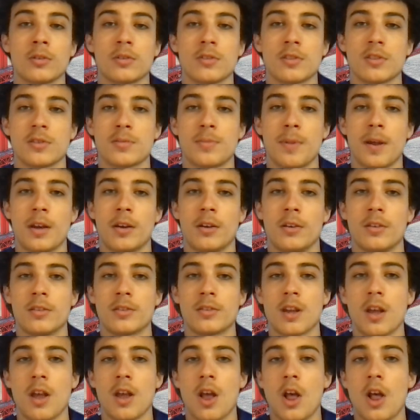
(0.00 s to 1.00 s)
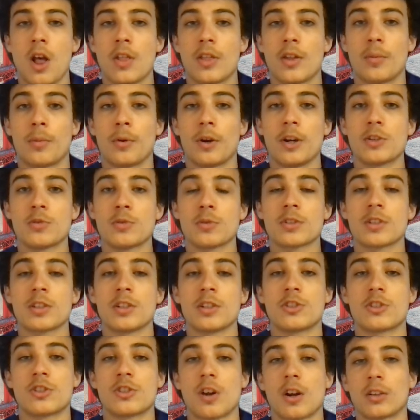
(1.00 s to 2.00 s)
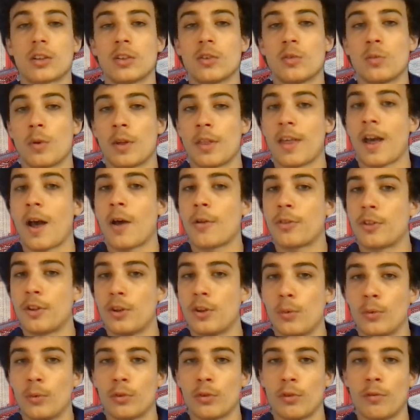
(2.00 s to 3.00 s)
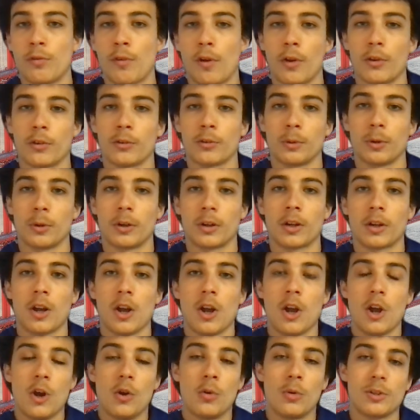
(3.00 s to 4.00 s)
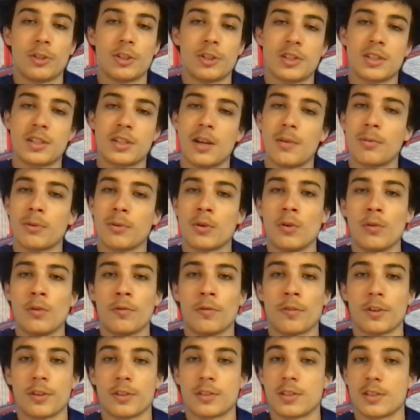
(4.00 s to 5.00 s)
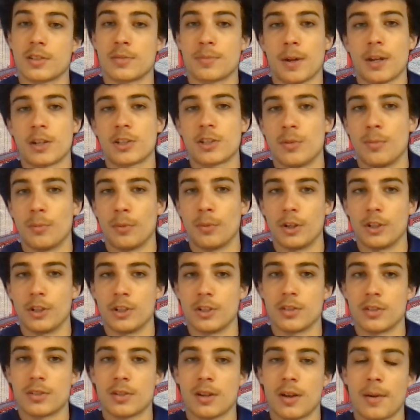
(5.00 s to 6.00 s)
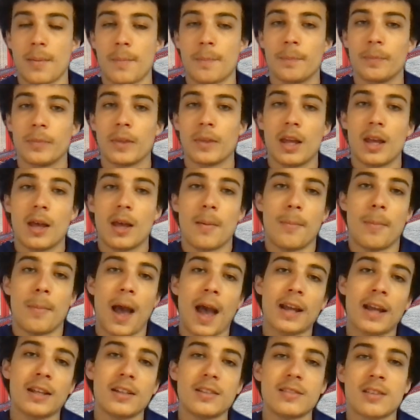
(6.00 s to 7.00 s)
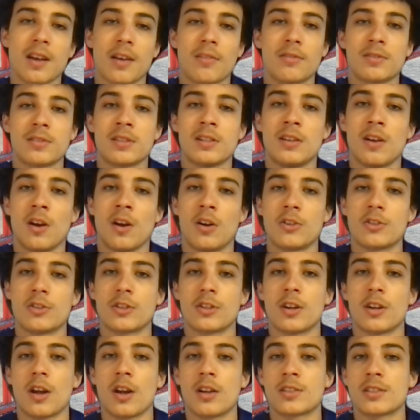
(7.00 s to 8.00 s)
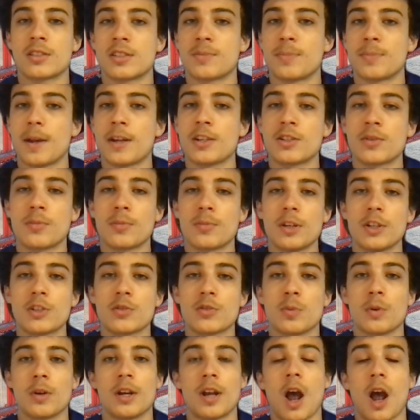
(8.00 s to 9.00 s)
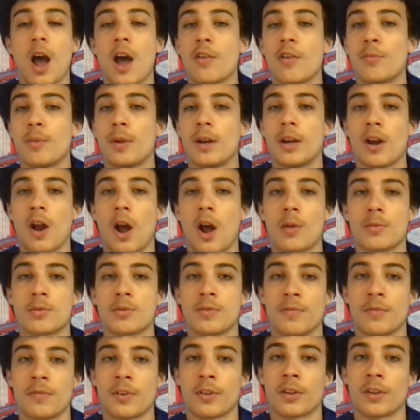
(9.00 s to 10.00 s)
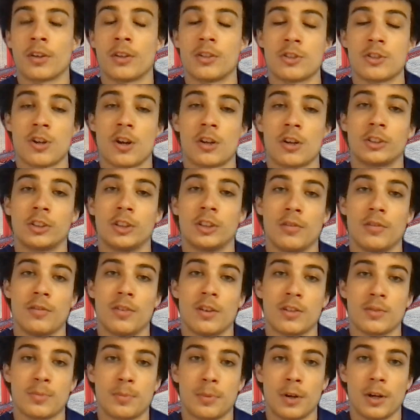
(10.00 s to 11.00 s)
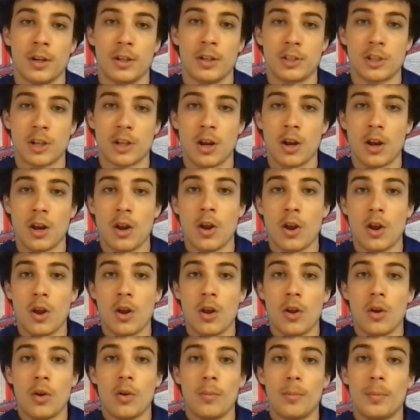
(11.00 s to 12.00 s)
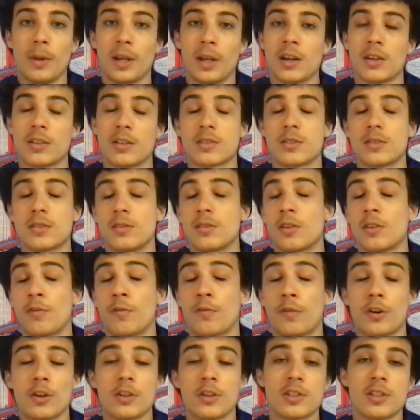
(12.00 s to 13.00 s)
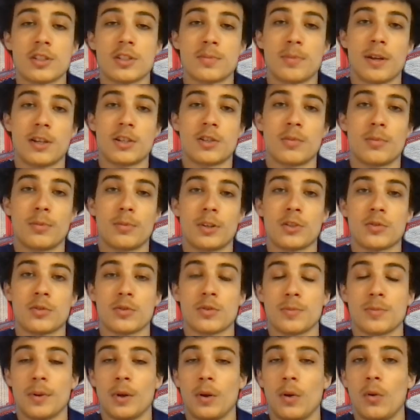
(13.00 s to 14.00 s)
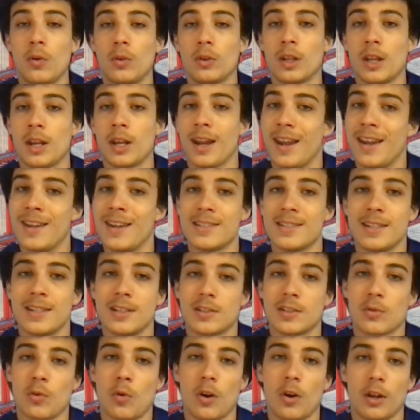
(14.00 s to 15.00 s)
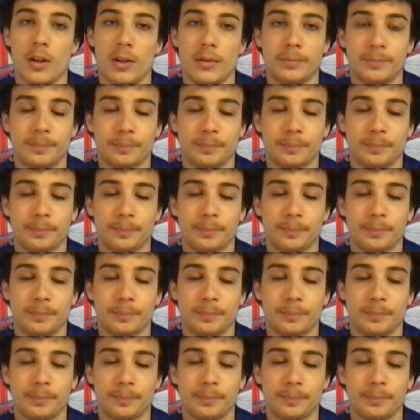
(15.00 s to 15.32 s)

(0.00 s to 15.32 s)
suspenders, the bridge was constructed without the use of falsework, which is typical for suspension bridges. Back in 1700, a suspension bridge would not have been an option for the construction of this bridge because the first suspension bridge was built only in 1820.